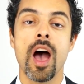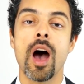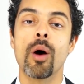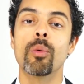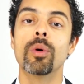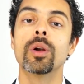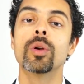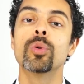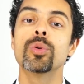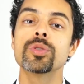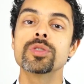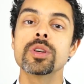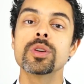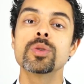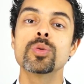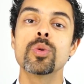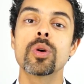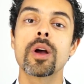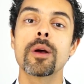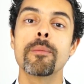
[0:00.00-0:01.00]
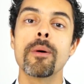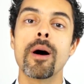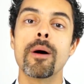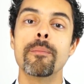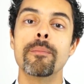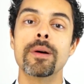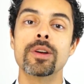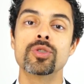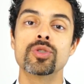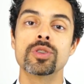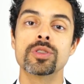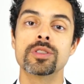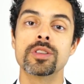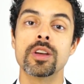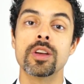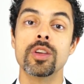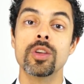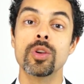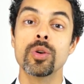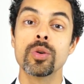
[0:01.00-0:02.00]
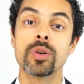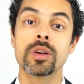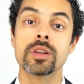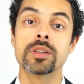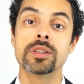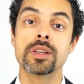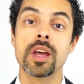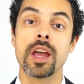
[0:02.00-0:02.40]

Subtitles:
and we'll also talk about measures that you can